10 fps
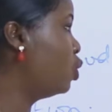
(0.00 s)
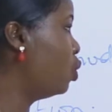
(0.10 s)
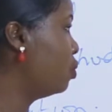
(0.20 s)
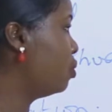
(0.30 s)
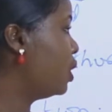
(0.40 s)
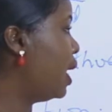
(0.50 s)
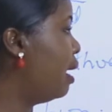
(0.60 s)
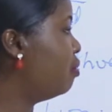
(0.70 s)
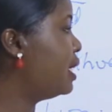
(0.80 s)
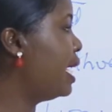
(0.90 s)
So
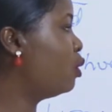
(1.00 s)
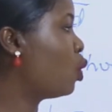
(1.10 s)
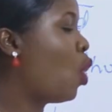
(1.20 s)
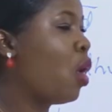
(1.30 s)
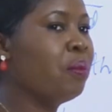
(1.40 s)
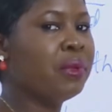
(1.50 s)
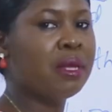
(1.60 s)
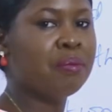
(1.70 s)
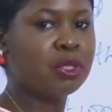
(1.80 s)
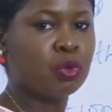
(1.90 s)
I've decided to come
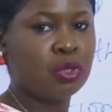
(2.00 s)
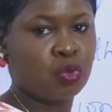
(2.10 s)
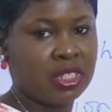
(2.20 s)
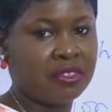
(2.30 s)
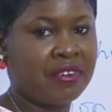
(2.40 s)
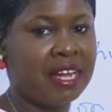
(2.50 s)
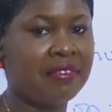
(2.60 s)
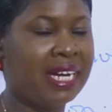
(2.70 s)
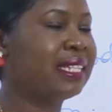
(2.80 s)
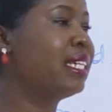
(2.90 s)
in between
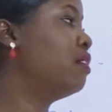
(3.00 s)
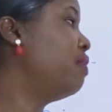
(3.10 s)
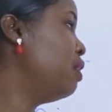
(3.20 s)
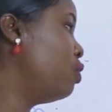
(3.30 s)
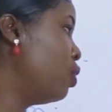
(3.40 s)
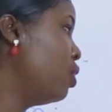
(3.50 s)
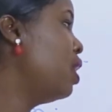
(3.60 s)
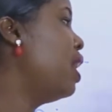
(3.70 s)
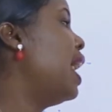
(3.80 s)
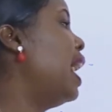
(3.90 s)
25 and 35. So
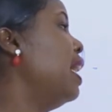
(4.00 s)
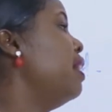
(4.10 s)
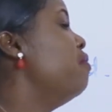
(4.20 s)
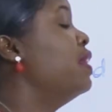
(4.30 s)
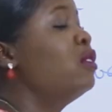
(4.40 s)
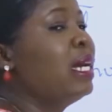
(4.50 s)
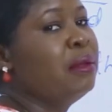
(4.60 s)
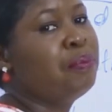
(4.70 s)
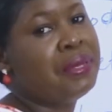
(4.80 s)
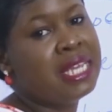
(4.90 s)
I
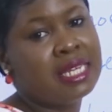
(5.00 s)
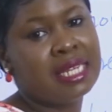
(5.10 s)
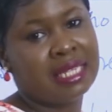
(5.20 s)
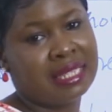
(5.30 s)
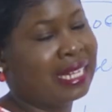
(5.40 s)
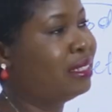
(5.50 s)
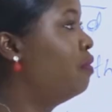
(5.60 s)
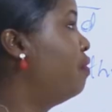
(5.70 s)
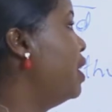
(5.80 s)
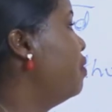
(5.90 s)
eventually picked
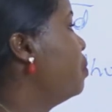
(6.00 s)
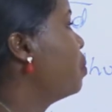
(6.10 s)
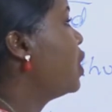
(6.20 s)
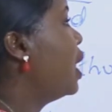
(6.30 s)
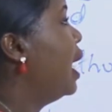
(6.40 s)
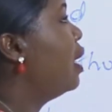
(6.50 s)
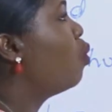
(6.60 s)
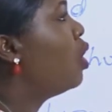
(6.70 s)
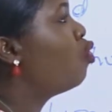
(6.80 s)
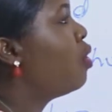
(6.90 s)
35.
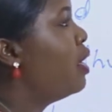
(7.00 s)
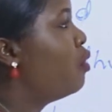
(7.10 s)
And what do?